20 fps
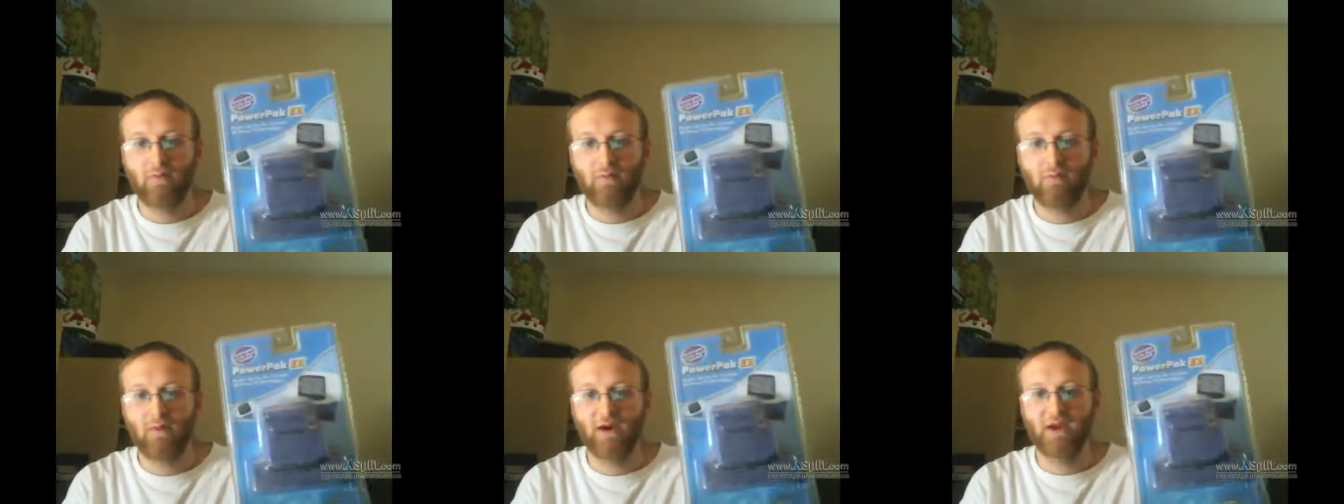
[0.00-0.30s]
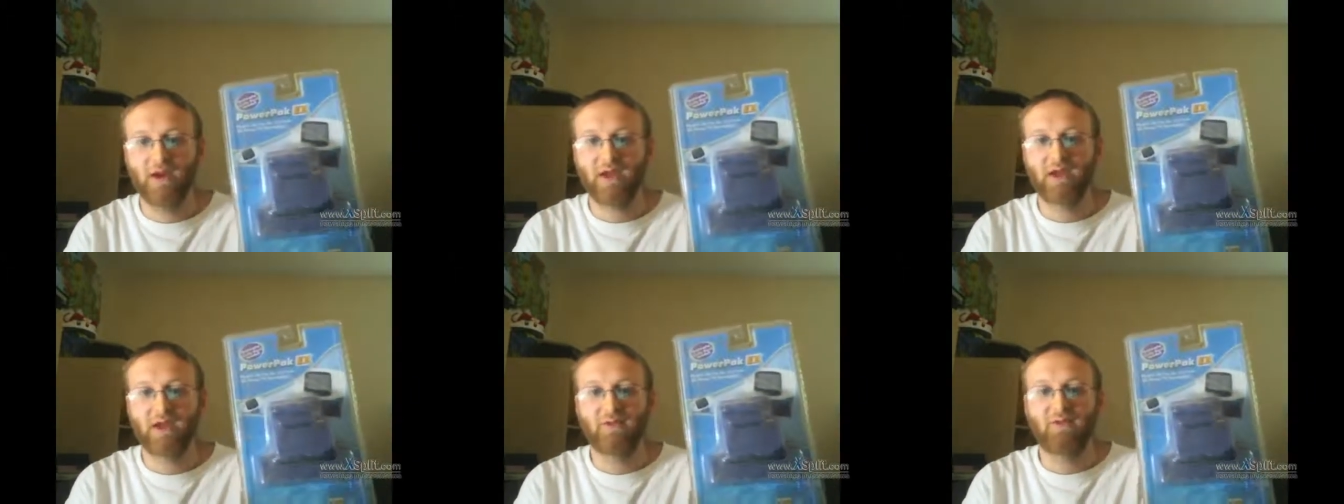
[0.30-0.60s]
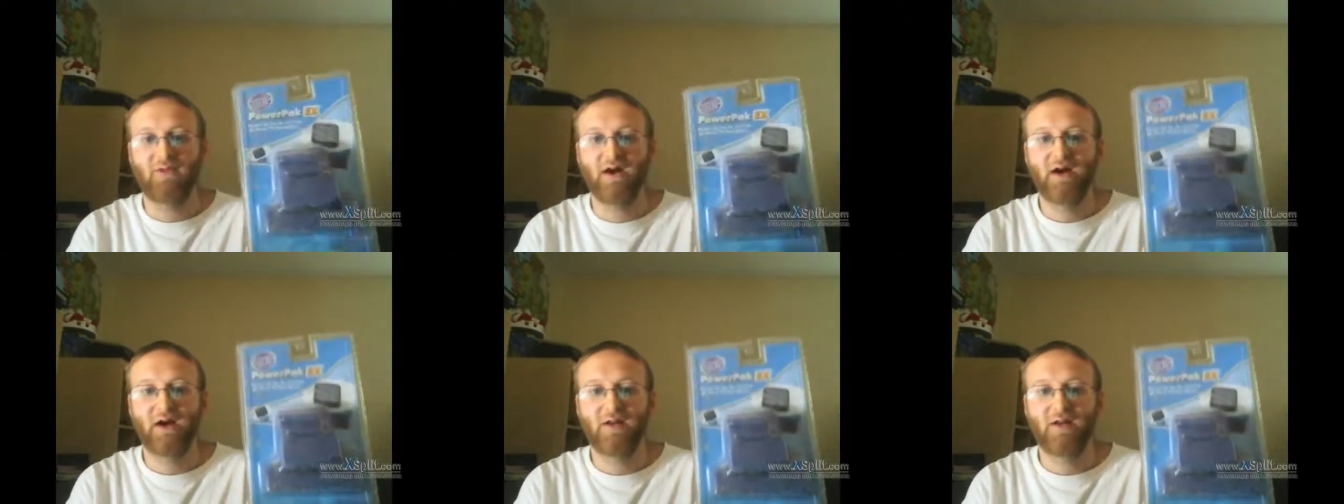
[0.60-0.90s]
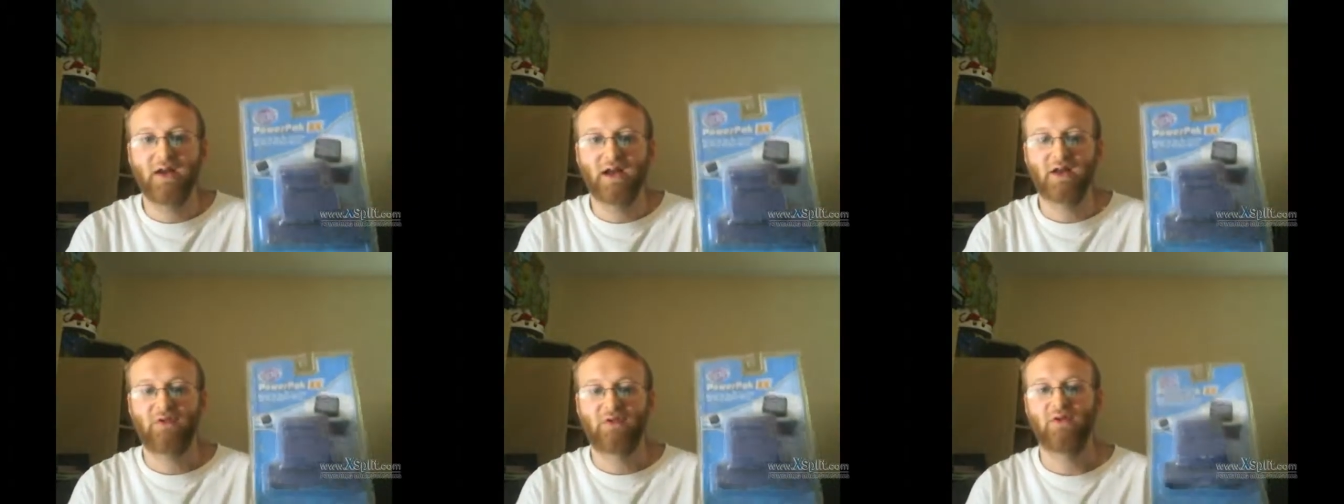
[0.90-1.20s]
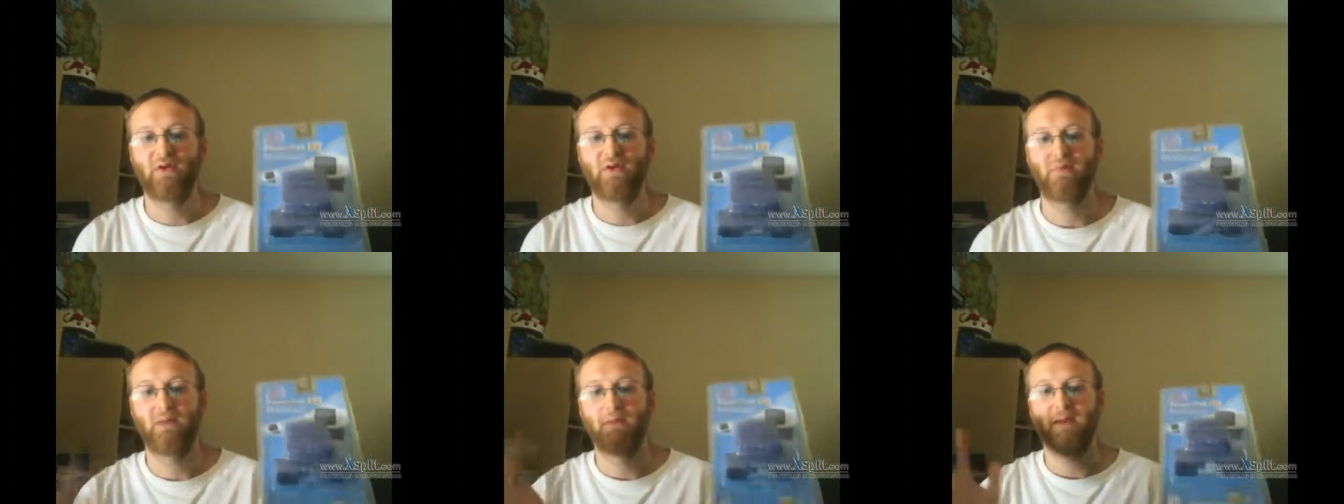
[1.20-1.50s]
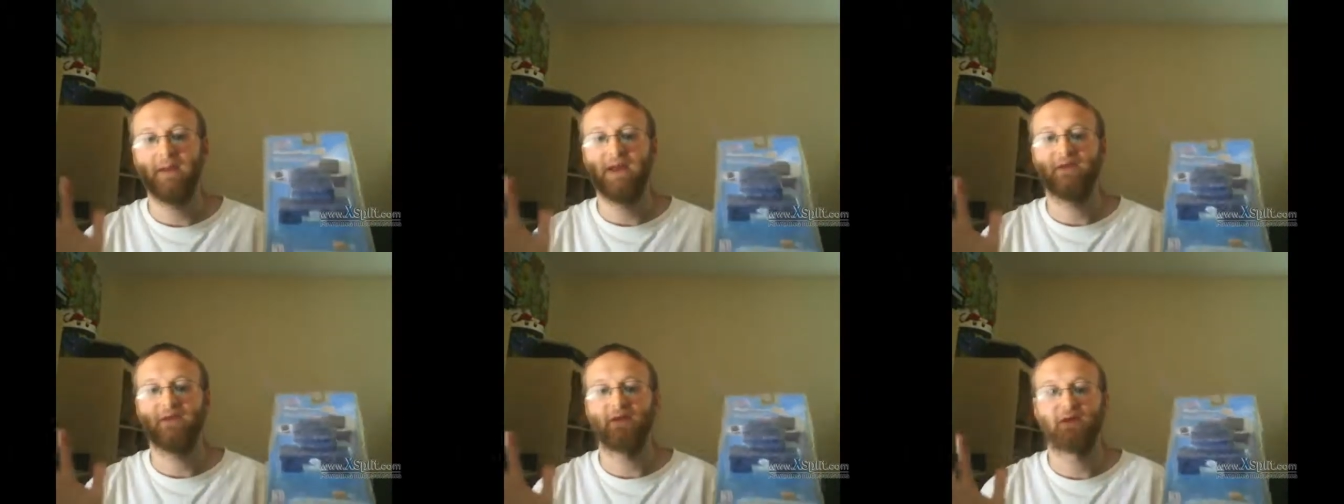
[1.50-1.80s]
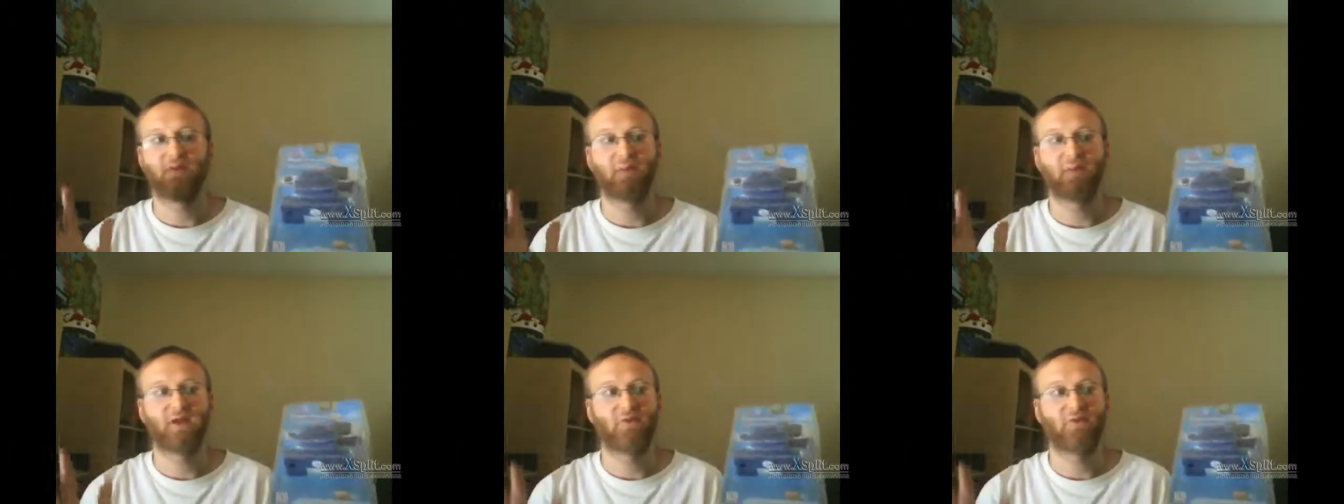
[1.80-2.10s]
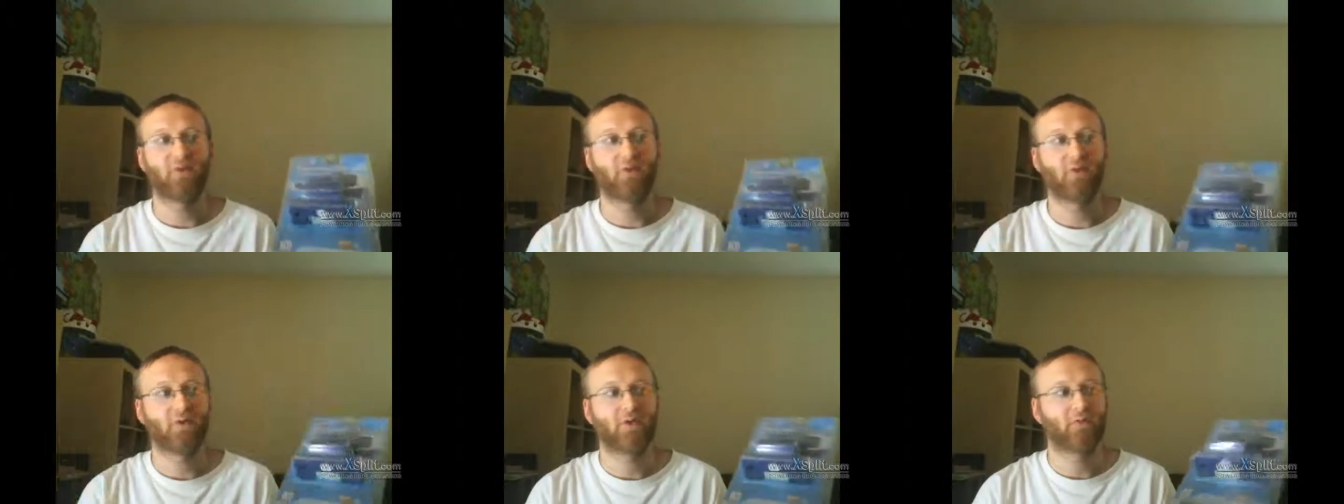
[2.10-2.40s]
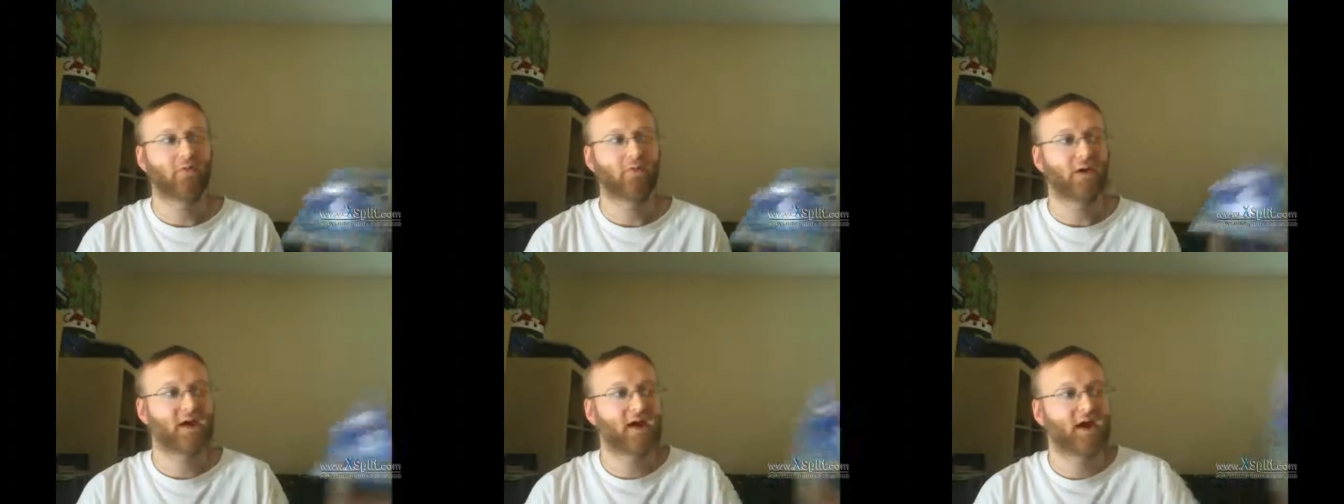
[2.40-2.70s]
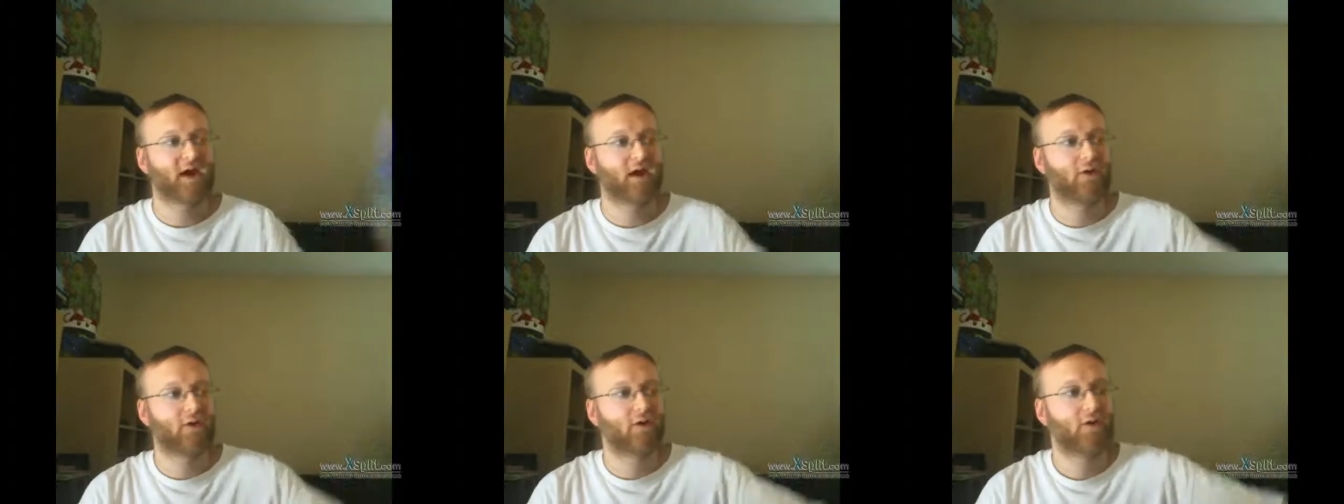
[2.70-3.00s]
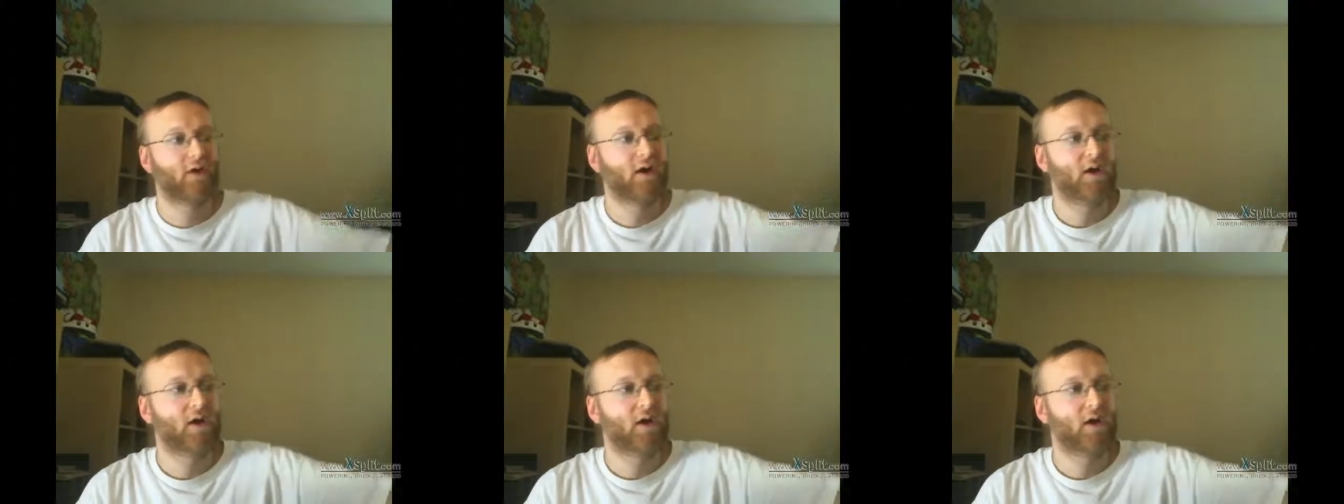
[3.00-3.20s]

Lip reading: but it's not like something amazing that makes me want to freak out.